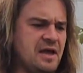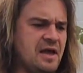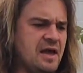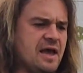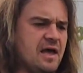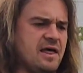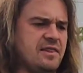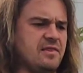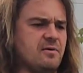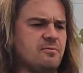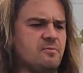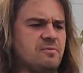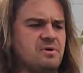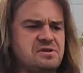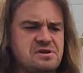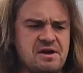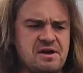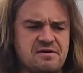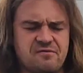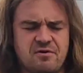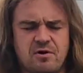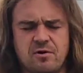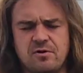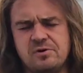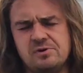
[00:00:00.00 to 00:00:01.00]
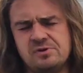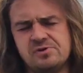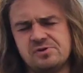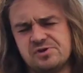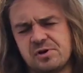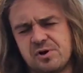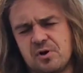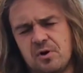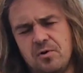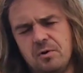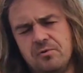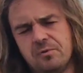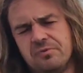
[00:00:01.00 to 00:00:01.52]
And then we our
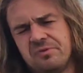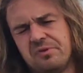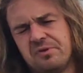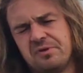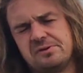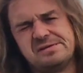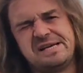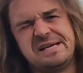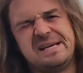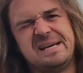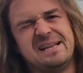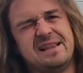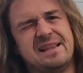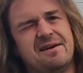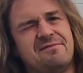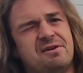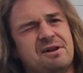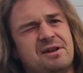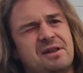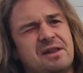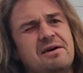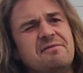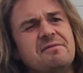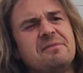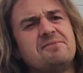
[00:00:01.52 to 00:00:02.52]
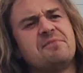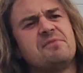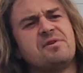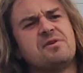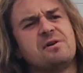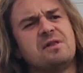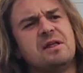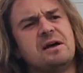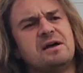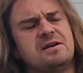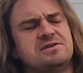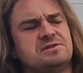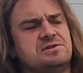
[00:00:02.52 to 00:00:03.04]
NutriCoat 13-11-11
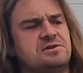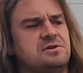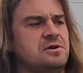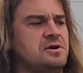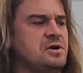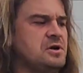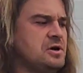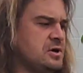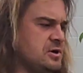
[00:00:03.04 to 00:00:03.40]
fertilizer,